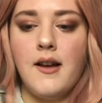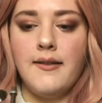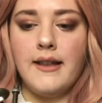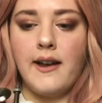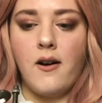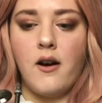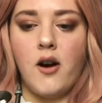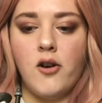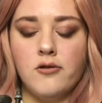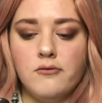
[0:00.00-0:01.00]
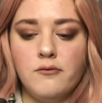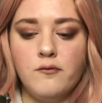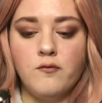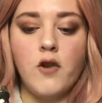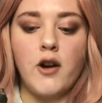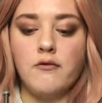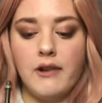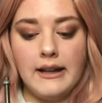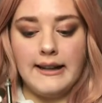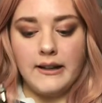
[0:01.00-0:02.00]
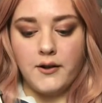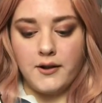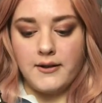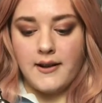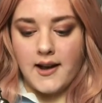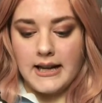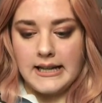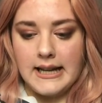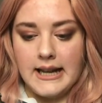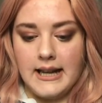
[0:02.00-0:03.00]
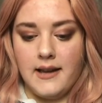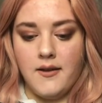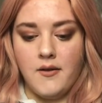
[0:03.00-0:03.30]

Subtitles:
They are a really good idea.